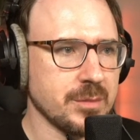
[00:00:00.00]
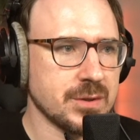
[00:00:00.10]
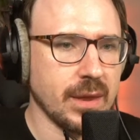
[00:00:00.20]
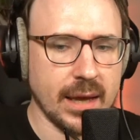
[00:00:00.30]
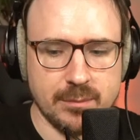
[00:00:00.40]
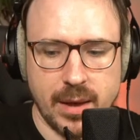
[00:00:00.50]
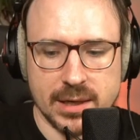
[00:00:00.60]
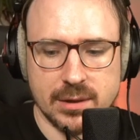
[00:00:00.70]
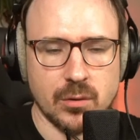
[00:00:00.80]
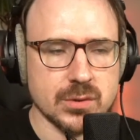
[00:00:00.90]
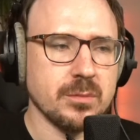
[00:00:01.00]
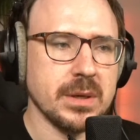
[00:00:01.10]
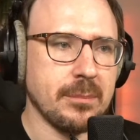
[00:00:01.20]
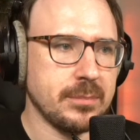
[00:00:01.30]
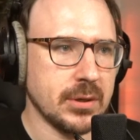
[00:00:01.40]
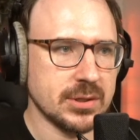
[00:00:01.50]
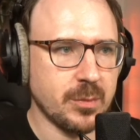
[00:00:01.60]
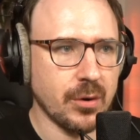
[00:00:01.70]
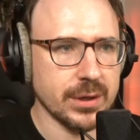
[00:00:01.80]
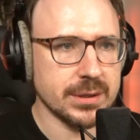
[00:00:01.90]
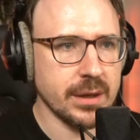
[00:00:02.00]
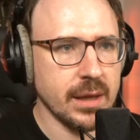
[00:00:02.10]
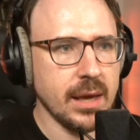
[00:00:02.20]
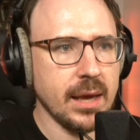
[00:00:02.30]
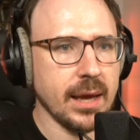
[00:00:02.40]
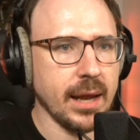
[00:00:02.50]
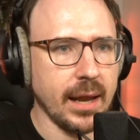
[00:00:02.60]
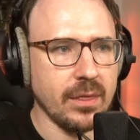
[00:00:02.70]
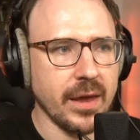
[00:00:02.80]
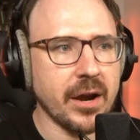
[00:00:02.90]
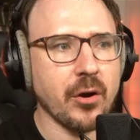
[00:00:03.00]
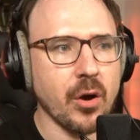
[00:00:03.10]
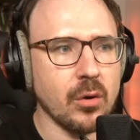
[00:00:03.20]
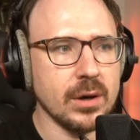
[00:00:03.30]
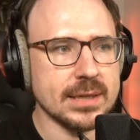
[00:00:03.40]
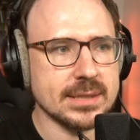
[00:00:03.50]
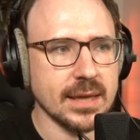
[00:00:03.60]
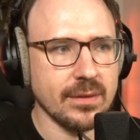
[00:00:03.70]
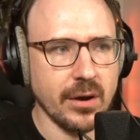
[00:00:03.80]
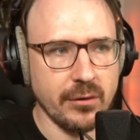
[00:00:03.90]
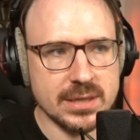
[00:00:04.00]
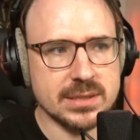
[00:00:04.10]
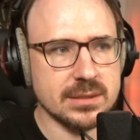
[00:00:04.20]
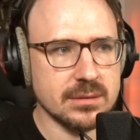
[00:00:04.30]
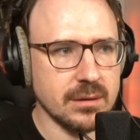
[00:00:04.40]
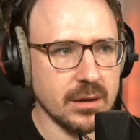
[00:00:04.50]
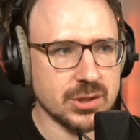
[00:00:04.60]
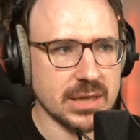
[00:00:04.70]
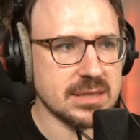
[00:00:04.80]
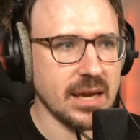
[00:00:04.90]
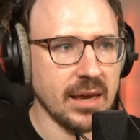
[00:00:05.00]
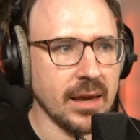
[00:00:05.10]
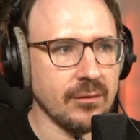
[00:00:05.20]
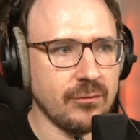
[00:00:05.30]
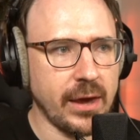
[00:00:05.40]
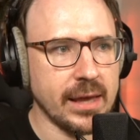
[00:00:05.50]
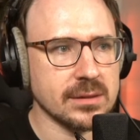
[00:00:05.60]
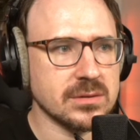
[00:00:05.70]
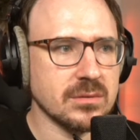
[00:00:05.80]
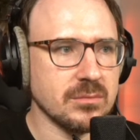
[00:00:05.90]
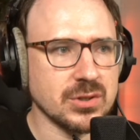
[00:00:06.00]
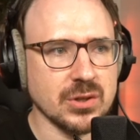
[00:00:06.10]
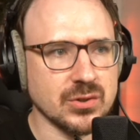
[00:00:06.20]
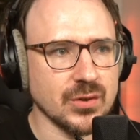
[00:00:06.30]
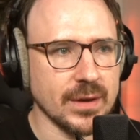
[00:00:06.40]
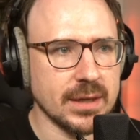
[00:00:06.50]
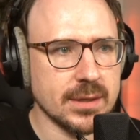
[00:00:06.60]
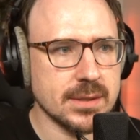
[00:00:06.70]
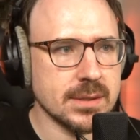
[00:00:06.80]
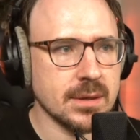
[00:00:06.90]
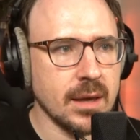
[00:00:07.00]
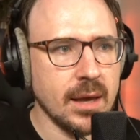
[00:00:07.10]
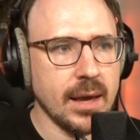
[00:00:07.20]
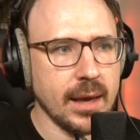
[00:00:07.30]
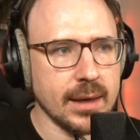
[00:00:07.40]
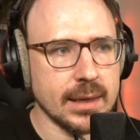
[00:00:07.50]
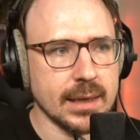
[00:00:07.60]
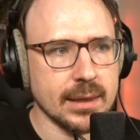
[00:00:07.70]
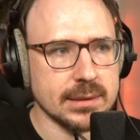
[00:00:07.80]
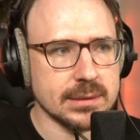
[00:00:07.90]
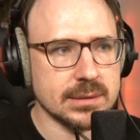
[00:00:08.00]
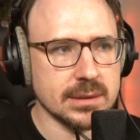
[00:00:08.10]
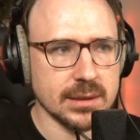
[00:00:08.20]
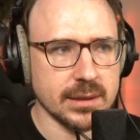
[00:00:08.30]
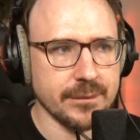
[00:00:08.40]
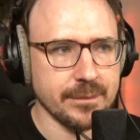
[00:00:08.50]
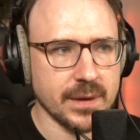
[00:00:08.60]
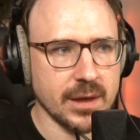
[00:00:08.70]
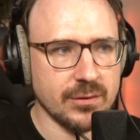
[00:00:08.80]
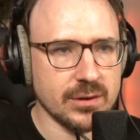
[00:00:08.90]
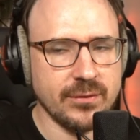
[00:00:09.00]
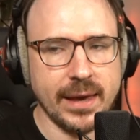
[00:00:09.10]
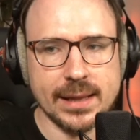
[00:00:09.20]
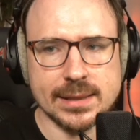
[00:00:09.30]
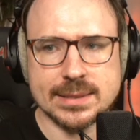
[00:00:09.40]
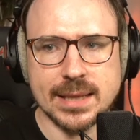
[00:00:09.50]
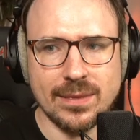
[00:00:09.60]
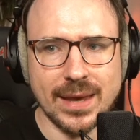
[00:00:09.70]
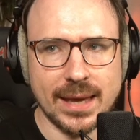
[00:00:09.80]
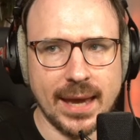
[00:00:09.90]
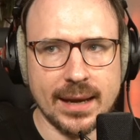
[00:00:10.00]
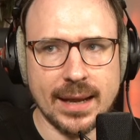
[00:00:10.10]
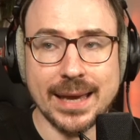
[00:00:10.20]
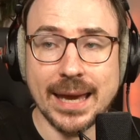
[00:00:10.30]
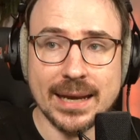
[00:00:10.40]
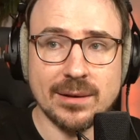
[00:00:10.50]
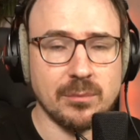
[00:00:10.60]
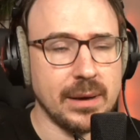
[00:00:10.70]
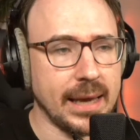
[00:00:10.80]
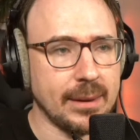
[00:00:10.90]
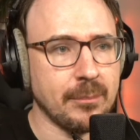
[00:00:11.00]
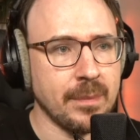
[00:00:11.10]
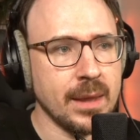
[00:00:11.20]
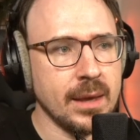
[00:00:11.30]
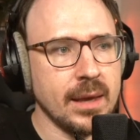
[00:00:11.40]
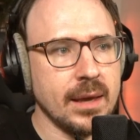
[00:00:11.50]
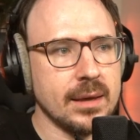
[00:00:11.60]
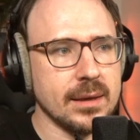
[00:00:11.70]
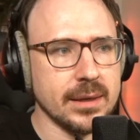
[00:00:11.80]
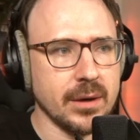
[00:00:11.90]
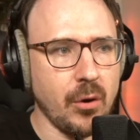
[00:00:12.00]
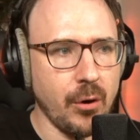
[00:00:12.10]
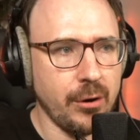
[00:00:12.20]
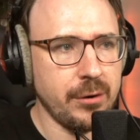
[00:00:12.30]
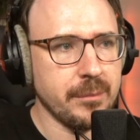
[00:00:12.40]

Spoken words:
So that might also be a plot point. And their goal is that there is just a failed mission to Venus, and if it fails, then they can again blame her.